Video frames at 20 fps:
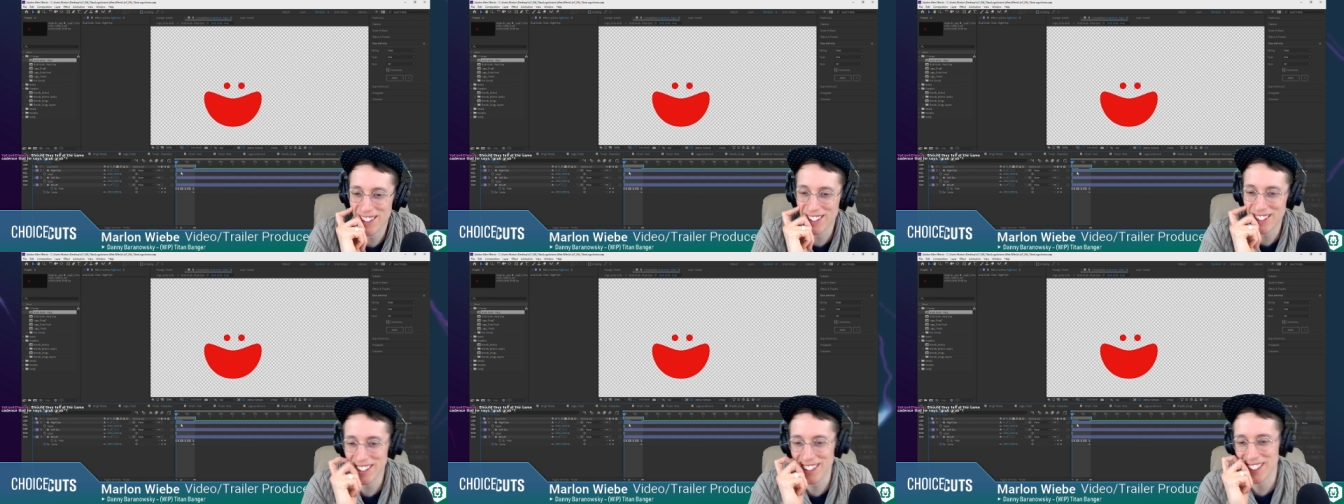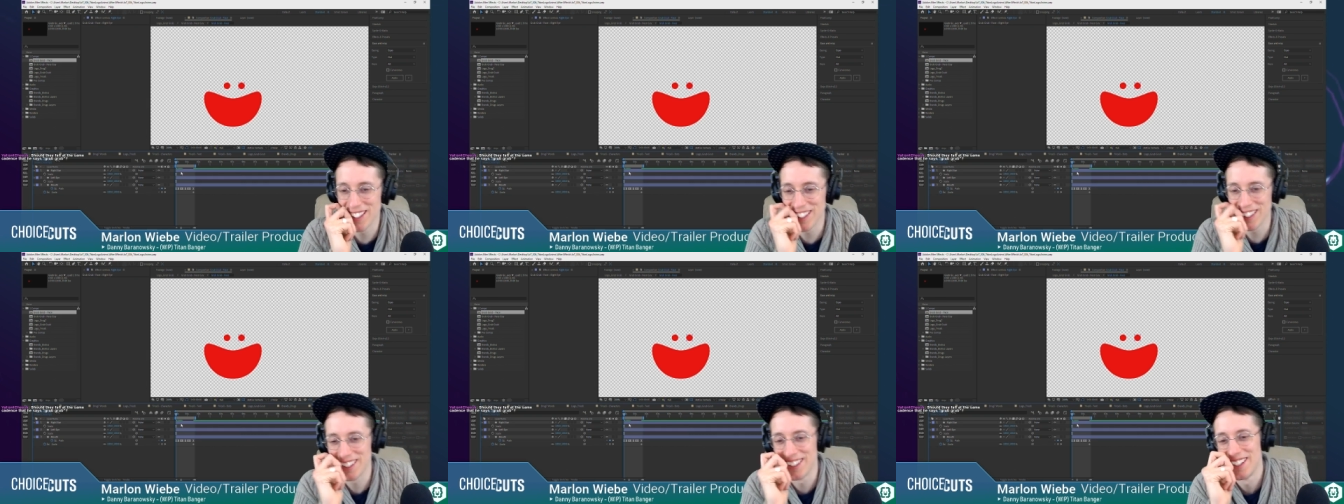But
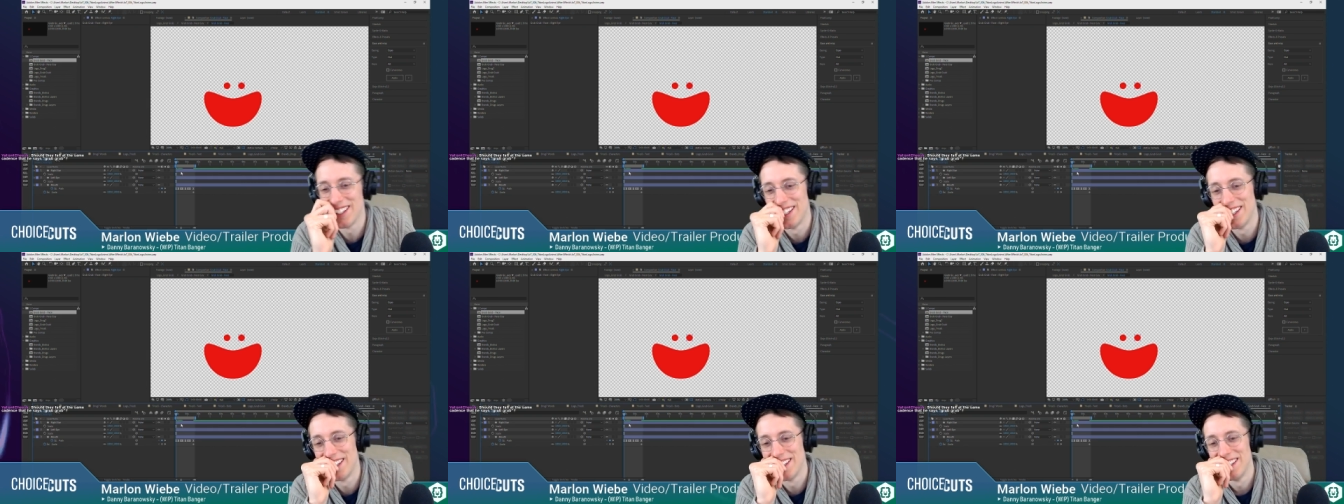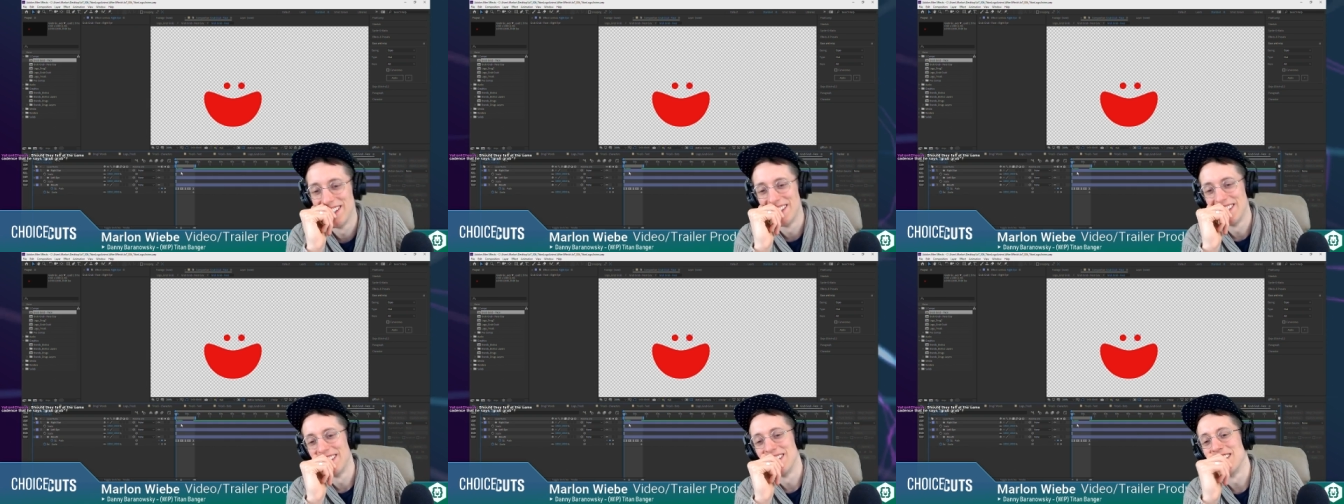
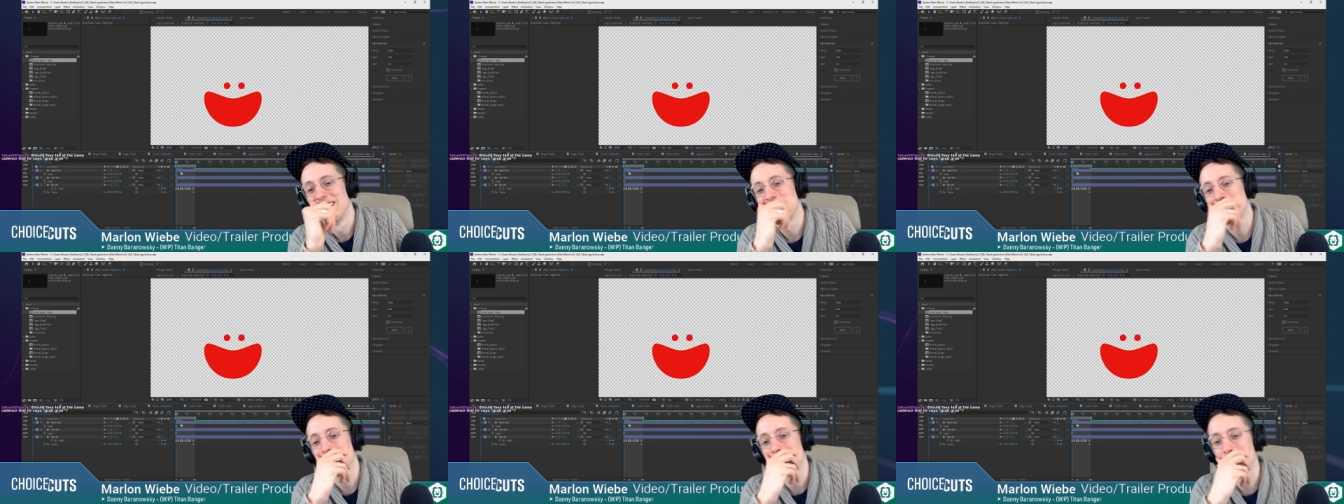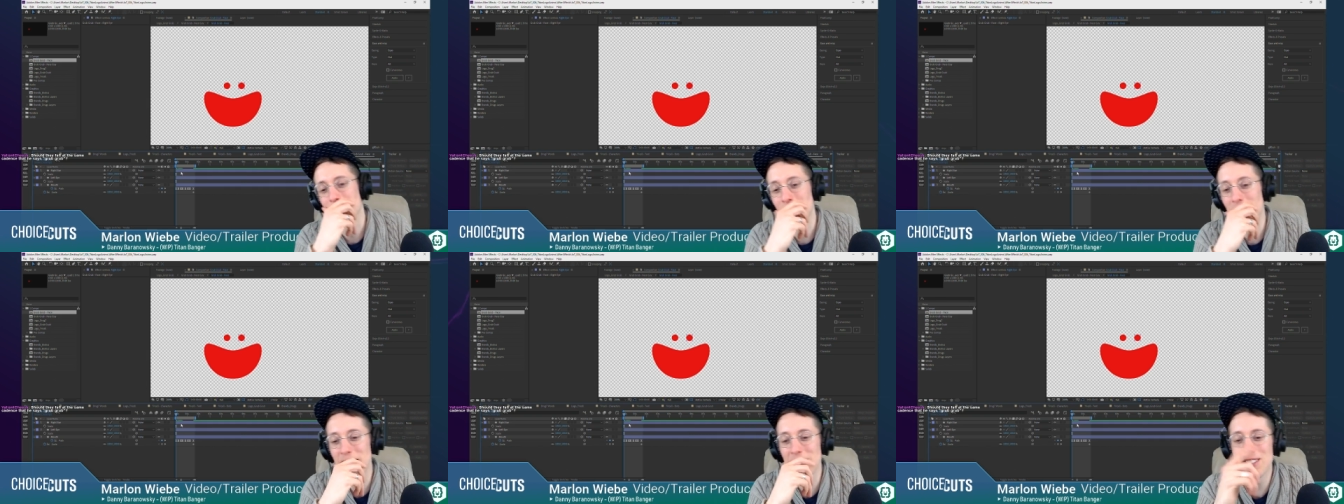
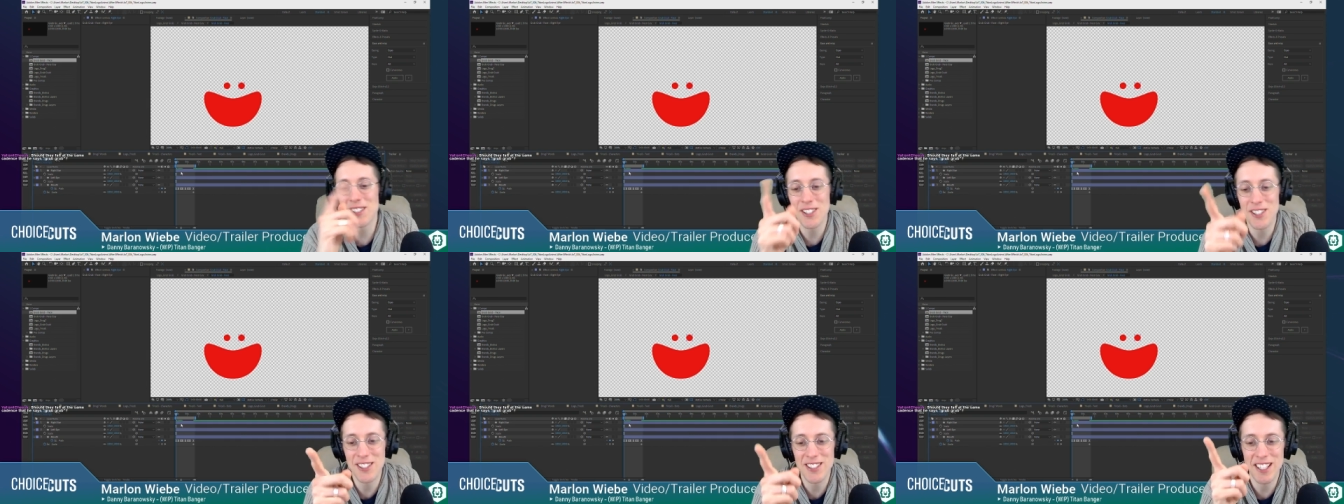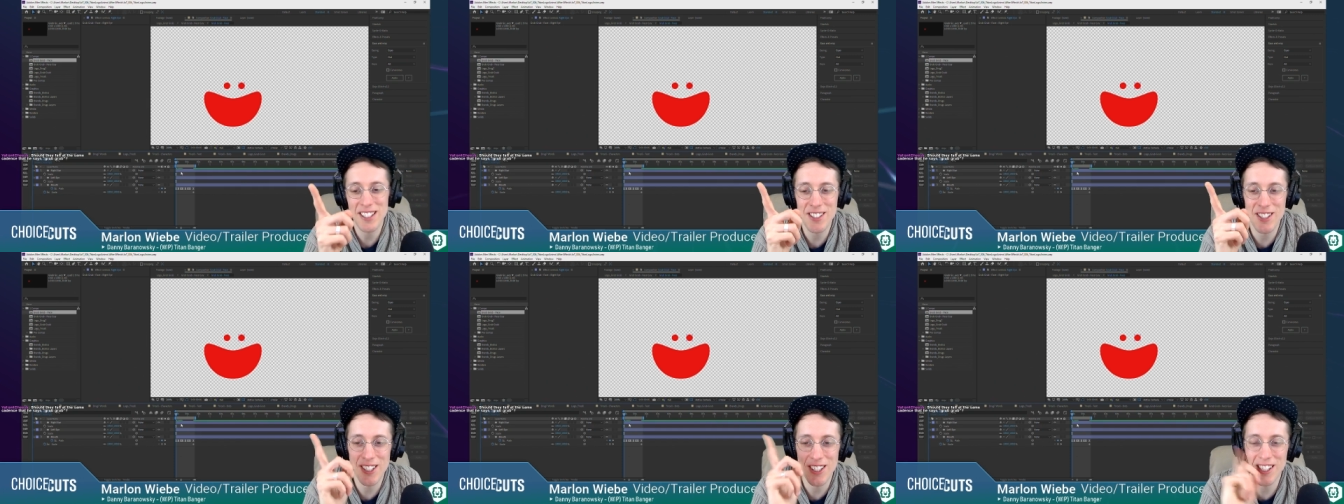yeah, that's
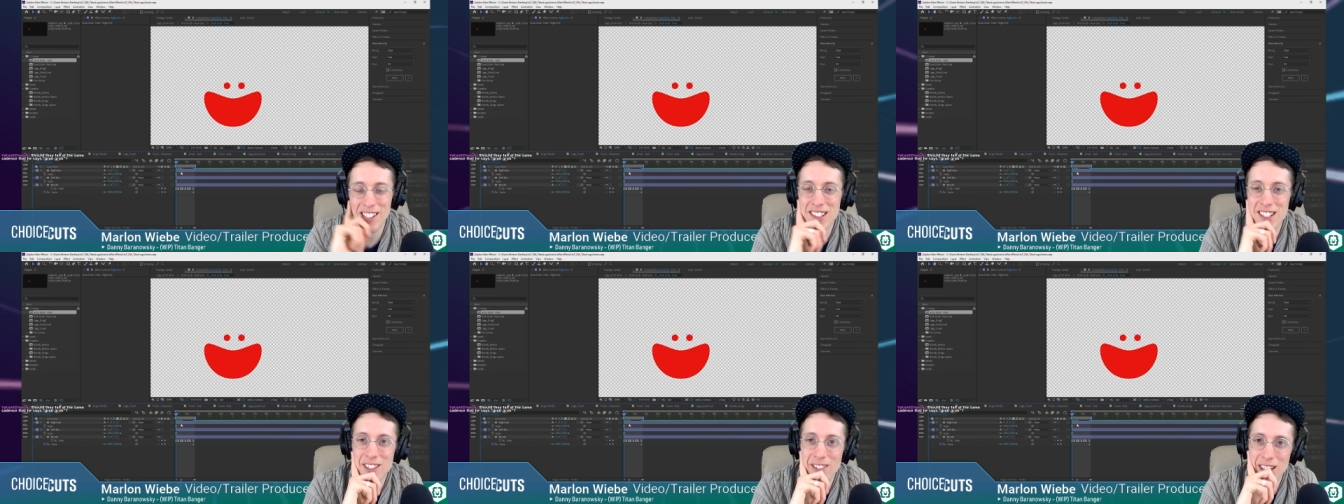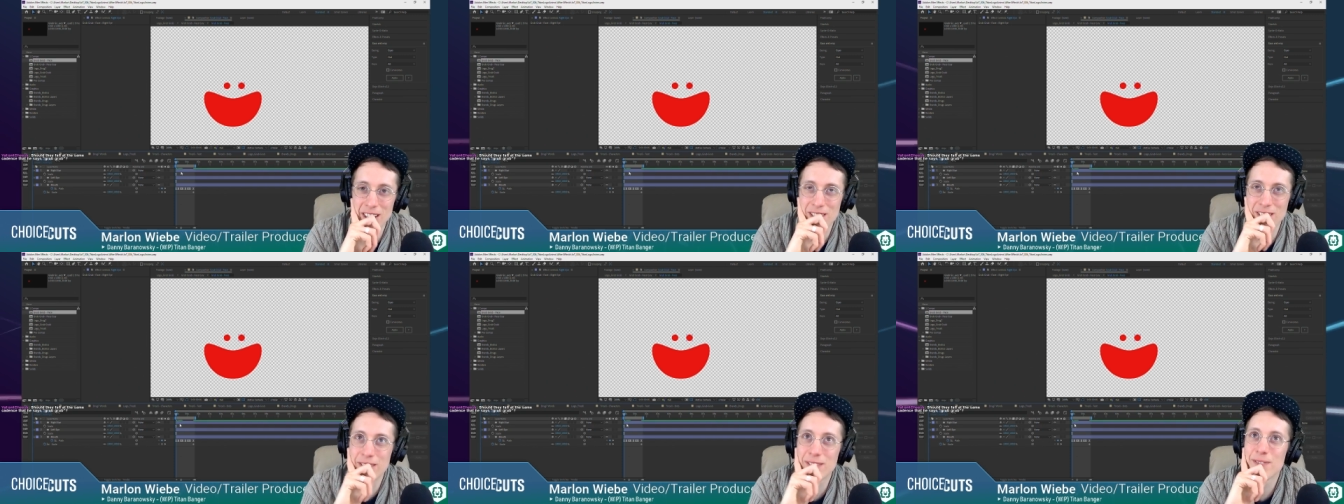a good
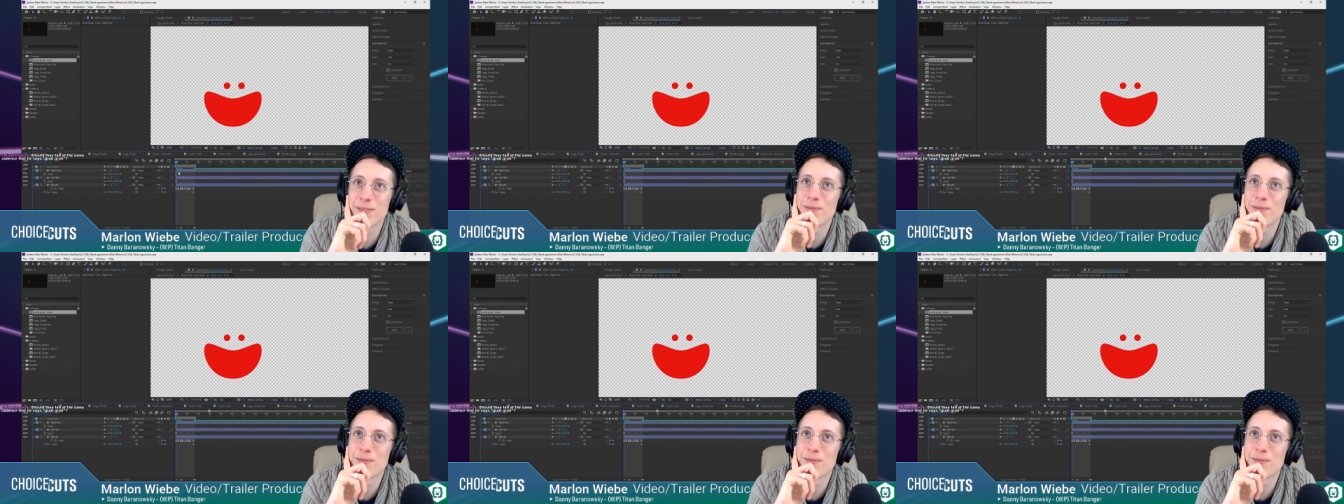consideration.